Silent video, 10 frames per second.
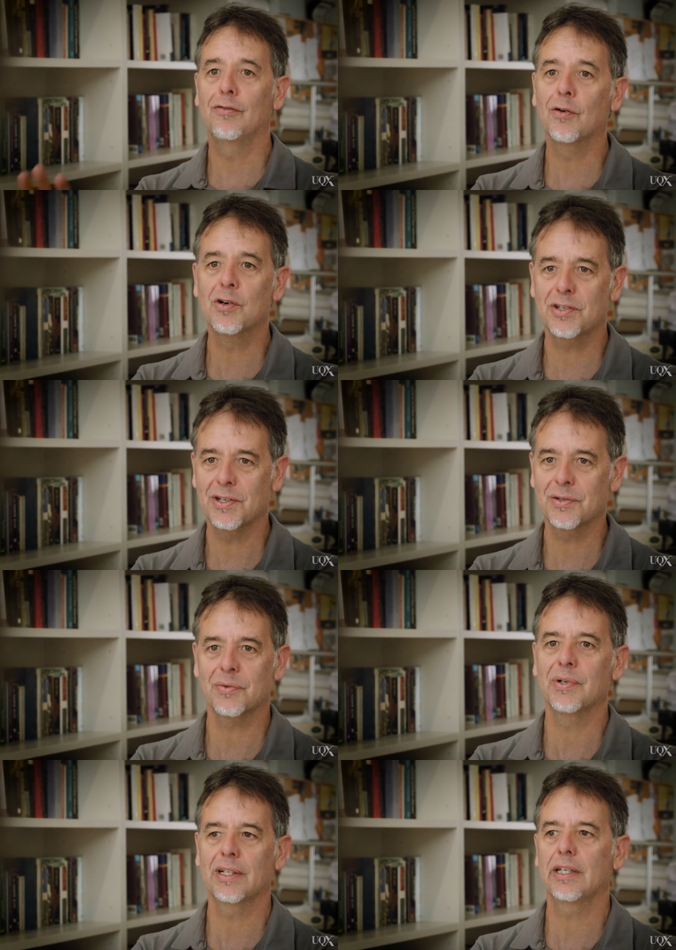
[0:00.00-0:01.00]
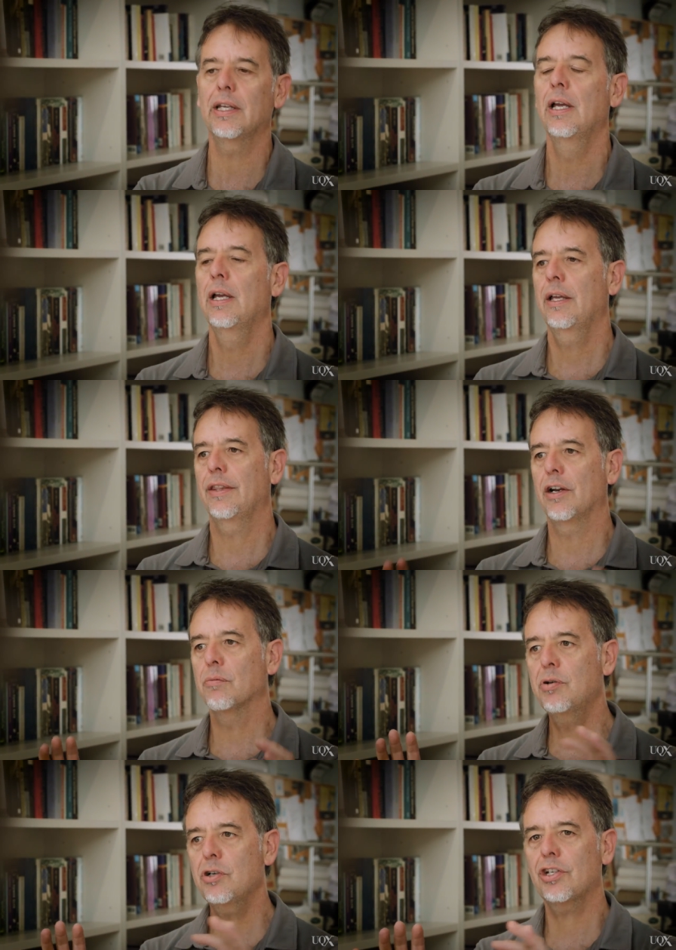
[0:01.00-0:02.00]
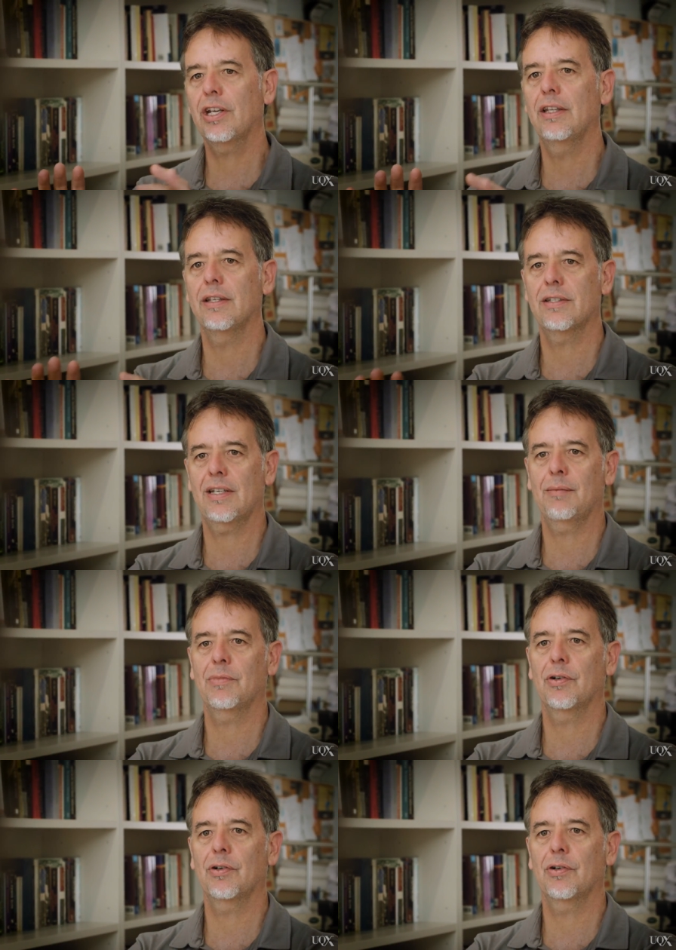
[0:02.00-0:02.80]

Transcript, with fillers: forces, really, that are pushing in the same